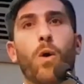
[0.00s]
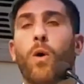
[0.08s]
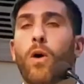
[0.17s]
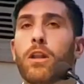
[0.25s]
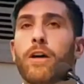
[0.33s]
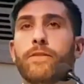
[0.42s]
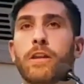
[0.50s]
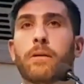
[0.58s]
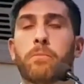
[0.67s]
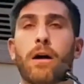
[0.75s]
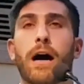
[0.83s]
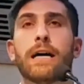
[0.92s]
when all
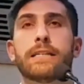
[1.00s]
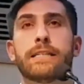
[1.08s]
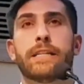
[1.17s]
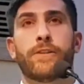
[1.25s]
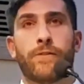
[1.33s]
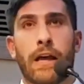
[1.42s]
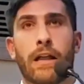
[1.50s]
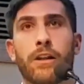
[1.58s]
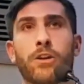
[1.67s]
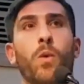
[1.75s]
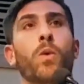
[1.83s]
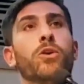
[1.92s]
of their processes
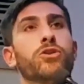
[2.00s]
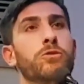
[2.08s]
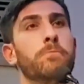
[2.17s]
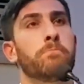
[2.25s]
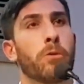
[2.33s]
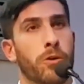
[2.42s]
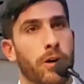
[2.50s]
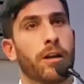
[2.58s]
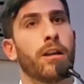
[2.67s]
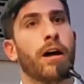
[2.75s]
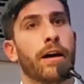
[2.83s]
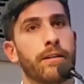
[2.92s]
fail in order to
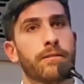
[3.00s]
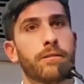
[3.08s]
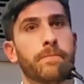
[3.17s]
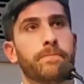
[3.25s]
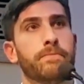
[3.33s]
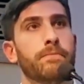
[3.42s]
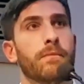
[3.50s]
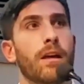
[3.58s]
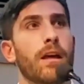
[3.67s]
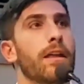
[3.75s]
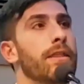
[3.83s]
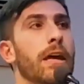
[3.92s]
burn a client,
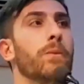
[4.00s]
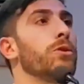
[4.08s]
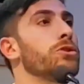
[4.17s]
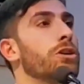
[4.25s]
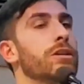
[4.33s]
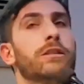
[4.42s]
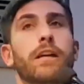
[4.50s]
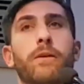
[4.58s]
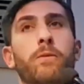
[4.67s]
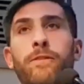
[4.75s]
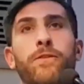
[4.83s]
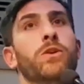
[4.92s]
they will
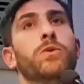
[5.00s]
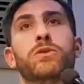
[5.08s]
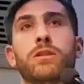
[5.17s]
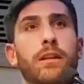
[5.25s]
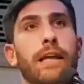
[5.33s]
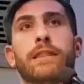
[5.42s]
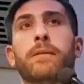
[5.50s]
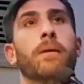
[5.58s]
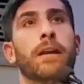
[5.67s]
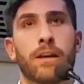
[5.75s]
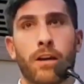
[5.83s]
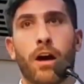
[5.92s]
just refuse to let
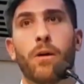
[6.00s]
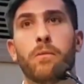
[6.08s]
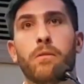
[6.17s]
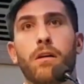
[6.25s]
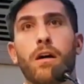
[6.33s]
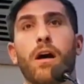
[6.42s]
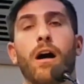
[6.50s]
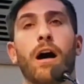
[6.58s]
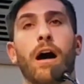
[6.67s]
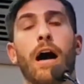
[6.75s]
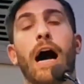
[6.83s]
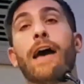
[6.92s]
the money go.
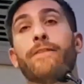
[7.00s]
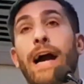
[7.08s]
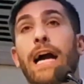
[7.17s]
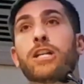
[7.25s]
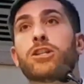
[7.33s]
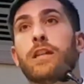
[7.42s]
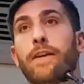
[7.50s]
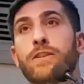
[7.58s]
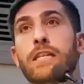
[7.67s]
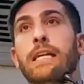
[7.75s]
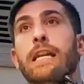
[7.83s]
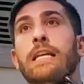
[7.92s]
Uh, I've
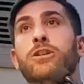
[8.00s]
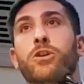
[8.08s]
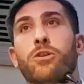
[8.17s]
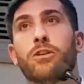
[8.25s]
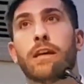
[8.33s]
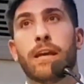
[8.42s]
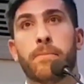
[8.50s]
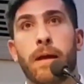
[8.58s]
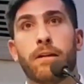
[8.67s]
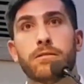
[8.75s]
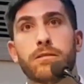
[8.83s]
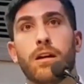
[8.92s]
actually seen internal
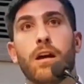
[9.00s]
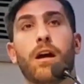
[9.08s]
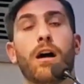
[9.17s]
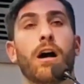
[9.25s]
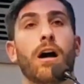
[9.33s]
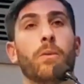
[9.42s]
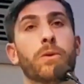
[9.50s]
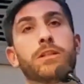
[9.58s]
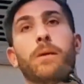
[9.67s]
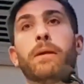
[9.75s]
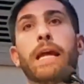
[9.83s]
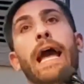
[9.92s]
emails uh,
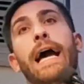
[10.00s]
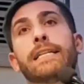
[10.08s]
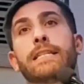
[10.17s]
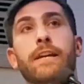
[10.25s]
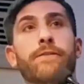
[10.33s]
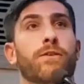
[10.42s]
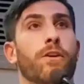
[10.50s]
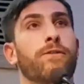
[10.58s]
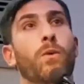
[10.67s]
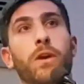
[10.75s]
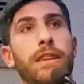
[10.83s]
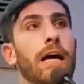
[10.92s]
with somebody asking
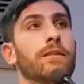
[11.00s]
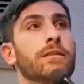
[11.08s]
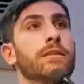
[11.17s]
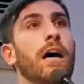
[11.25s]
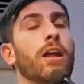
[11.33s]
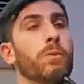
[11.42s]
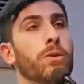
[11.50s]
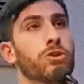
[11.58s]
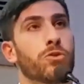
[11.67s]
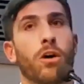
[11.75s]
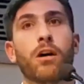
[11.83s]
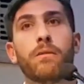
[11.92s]
for a
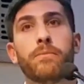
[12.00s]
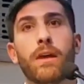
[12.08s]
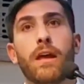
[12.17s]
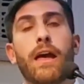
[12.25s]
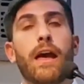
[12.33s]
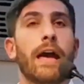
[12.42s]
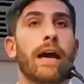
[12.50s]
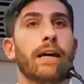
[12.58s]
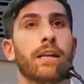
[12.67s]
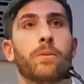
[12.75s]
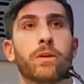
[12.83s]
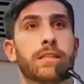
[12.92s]
$40,000 withdrawal,
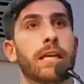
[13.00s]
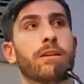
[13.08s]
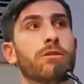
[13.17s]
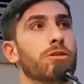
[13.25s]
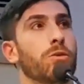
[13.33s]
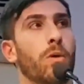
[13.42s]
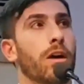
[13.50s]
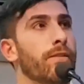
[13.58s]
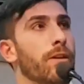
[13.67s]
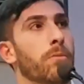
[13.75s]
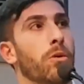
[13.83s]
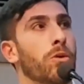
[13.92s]
and it was signaled to
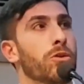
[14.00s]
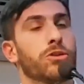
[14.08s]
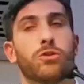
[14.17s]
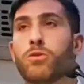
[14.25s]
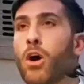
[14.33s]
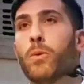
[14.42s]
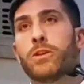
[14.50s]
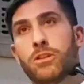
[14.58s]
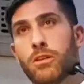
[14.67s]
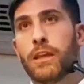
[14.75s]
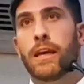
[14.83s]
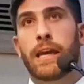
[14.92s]
one of the brokers to go
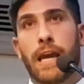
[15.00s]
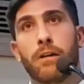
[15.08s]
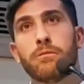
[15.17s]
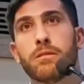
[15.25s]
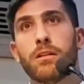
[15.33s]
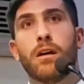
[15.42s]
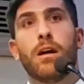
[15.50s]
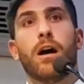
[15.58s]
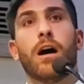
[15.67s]
into the account